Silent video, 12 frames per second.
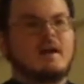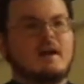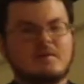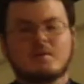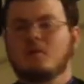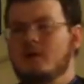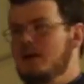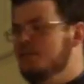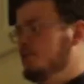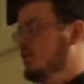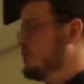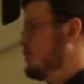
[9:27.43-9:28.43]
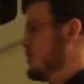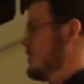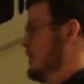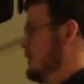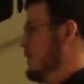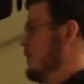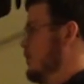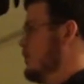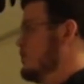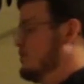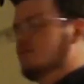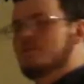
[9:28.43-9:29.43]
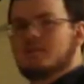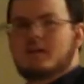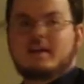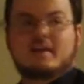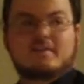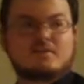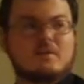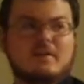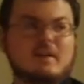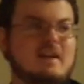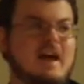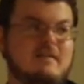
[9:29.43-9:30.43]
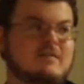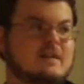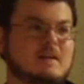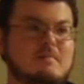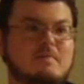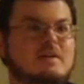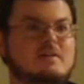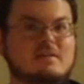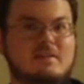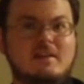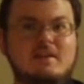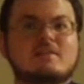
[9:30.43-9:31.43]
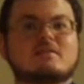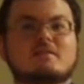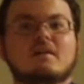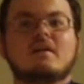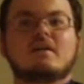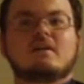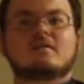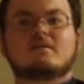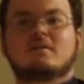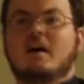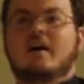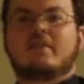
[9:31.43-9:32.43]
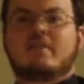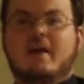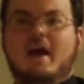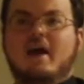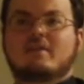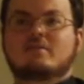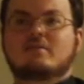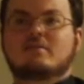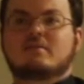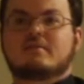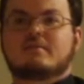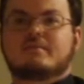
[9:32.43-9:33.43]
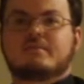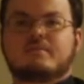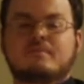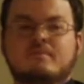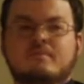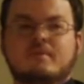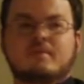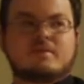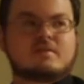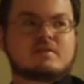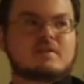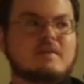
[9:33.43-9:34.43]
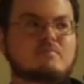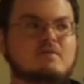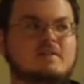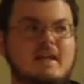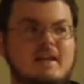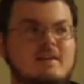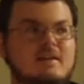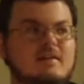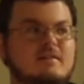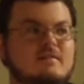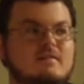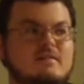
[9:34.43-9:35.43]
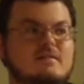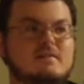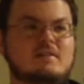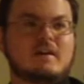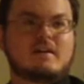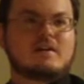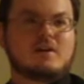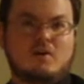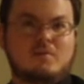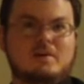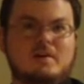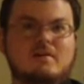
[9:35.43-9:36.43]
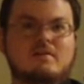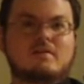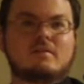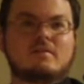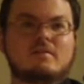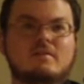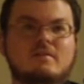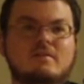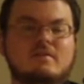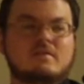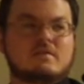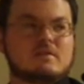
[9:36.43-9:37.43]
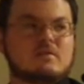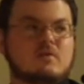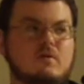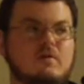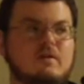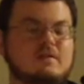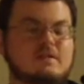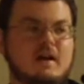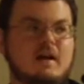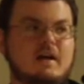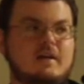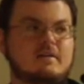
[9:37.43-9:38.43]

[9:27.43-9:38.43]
And the crowd knows what sleeping girls look like, and so they laugh at him, because this is not that. This is not pretending. This is not a coma. This little girl has died.